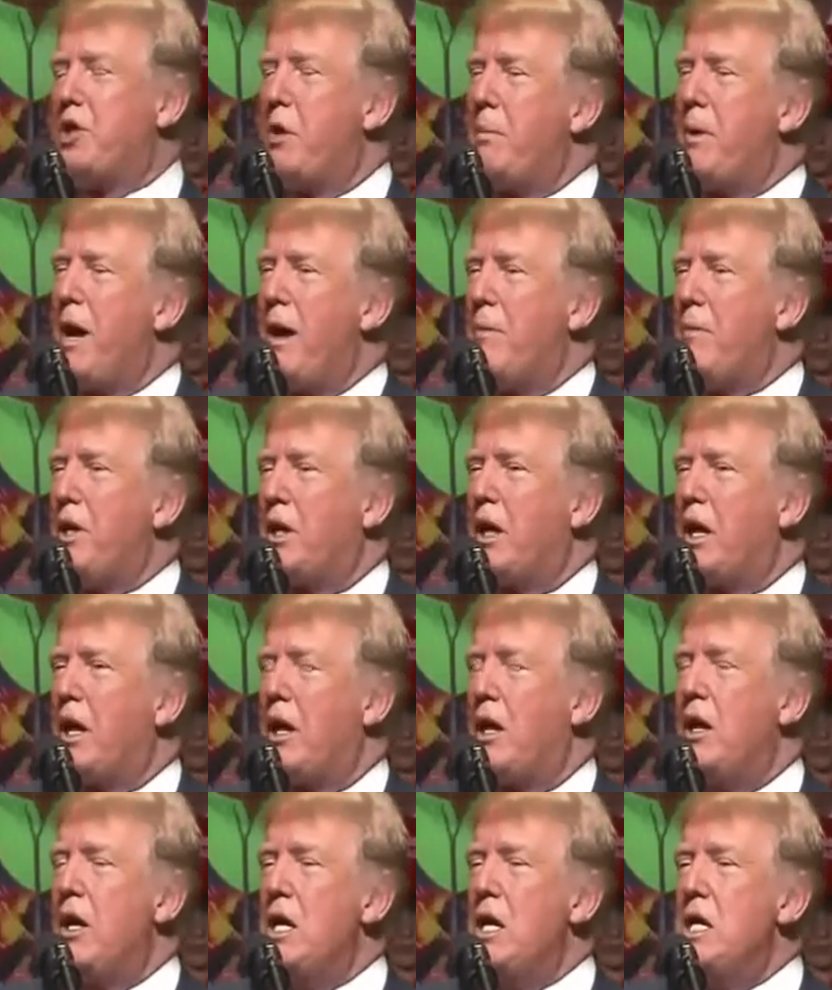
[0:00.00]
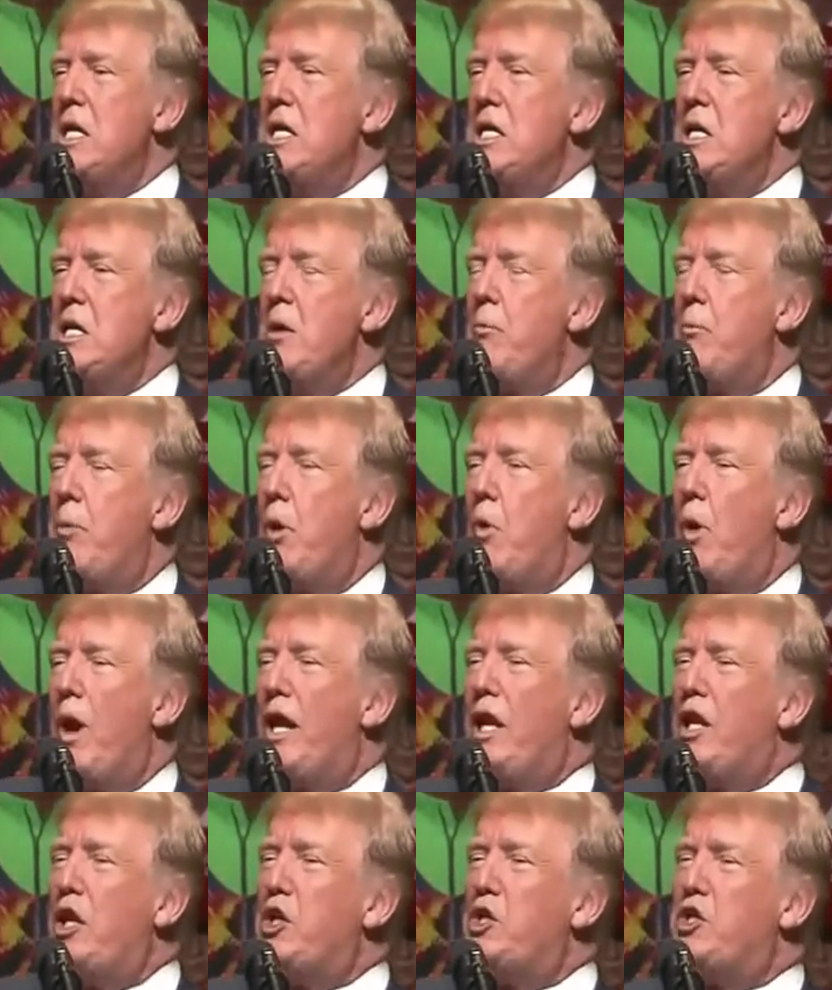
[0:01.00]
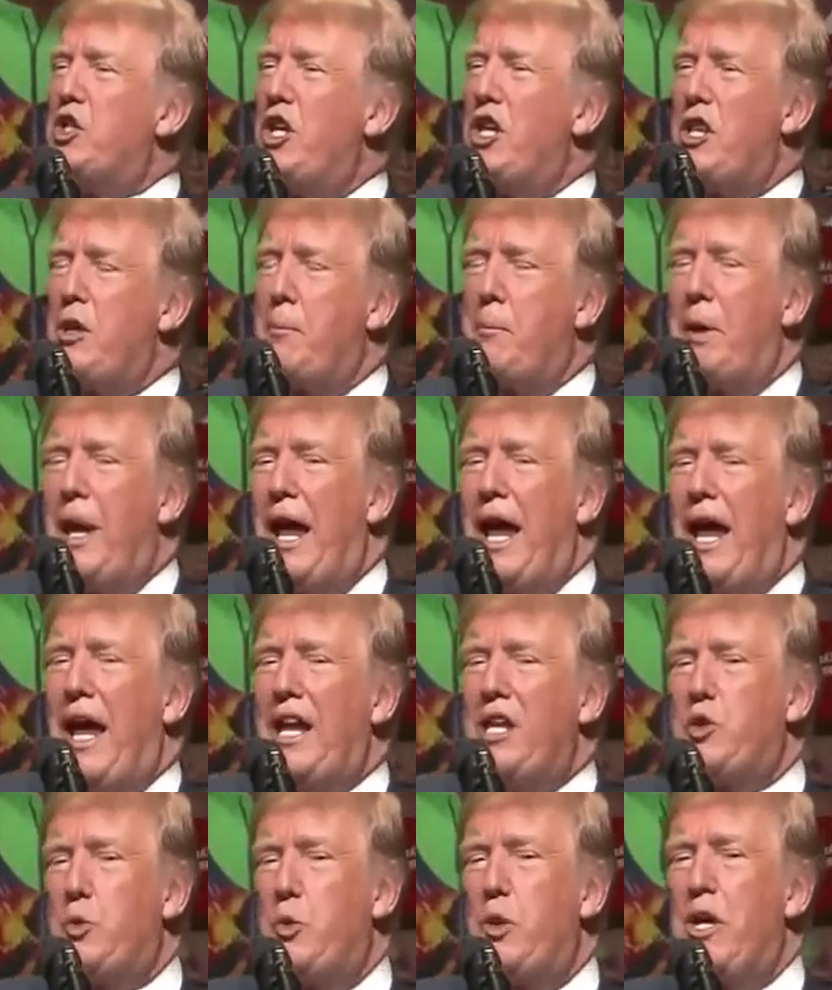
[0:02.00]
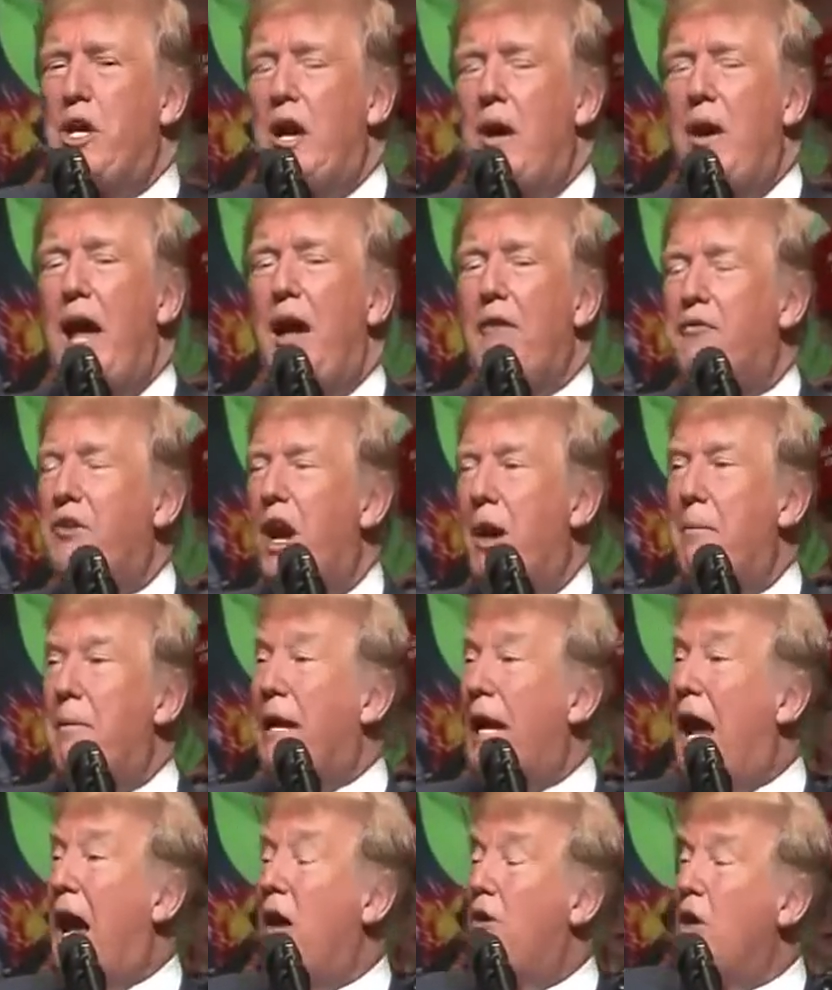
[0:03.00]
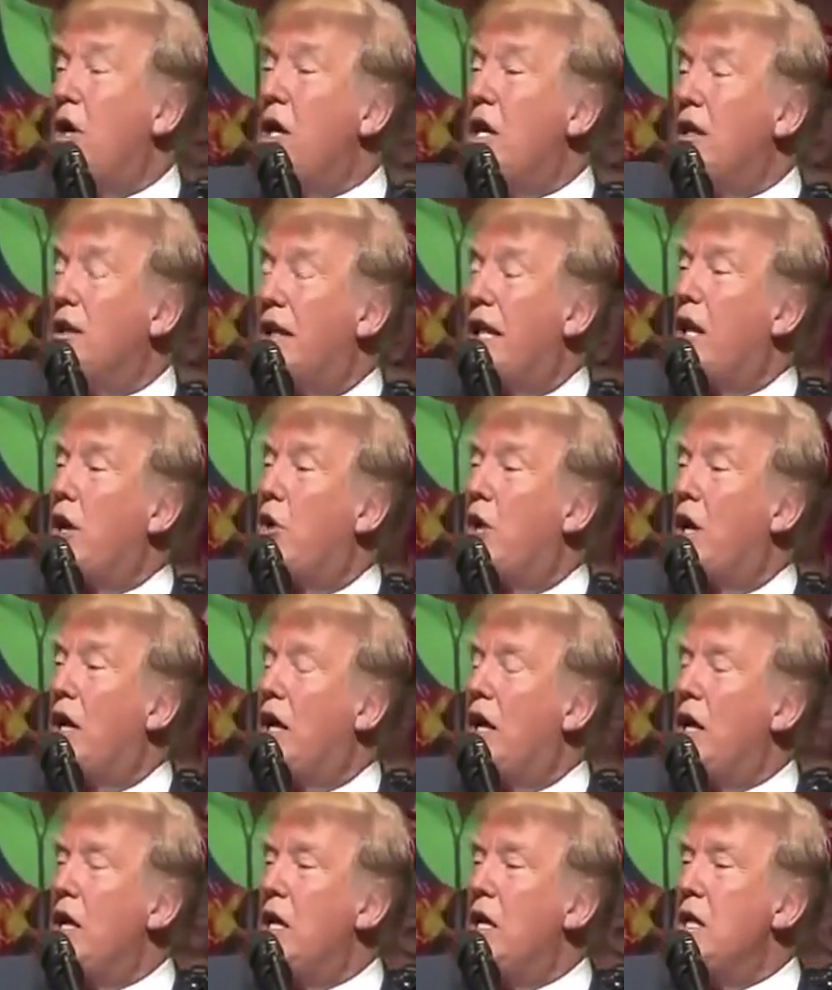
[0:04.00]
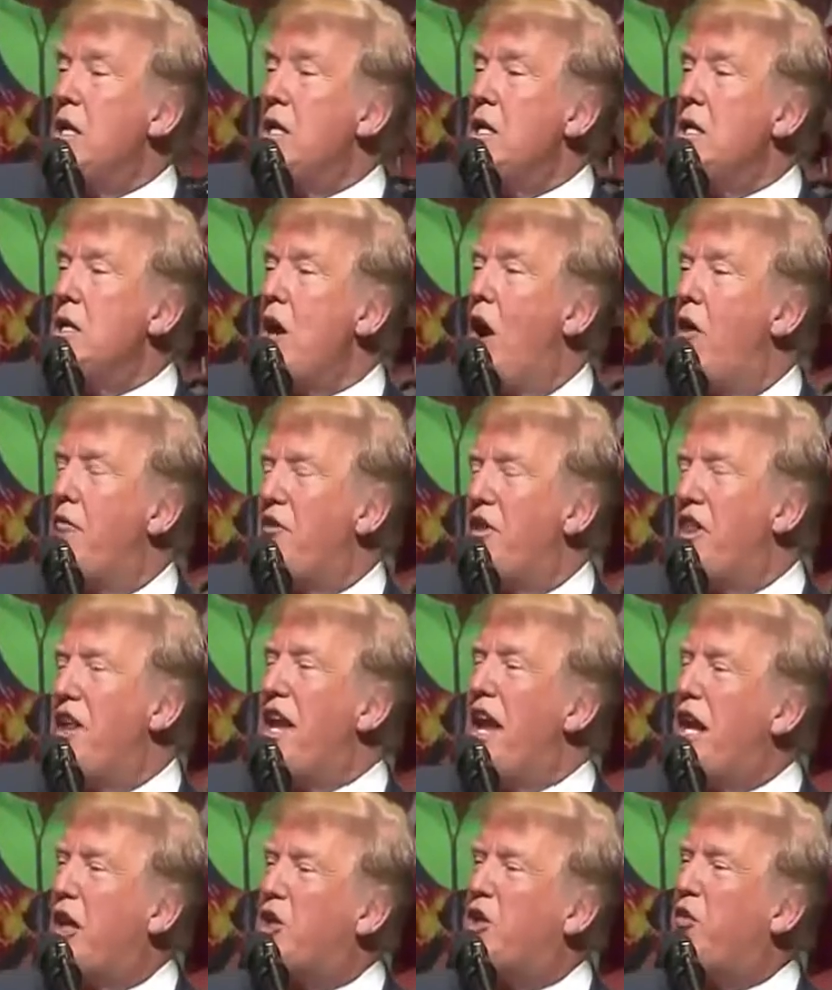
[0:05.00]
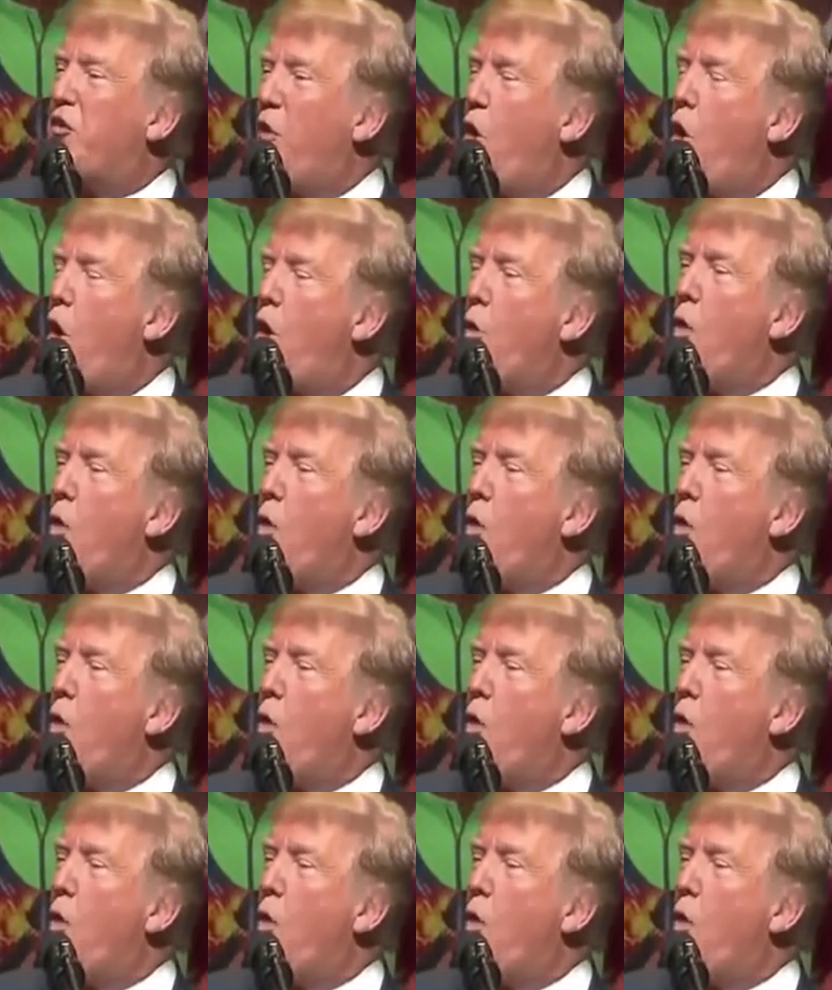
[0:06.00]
Obamacare. But wait till you see the plans we have coming out literally over the next 4